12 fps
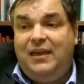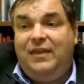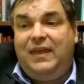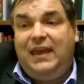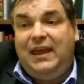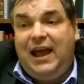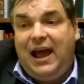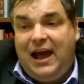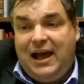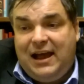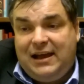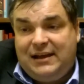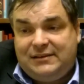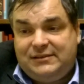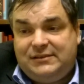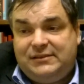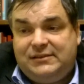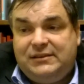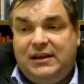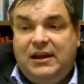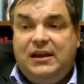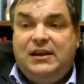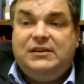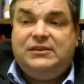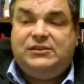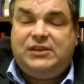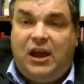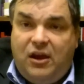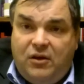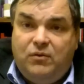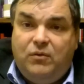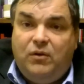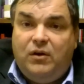the ass. So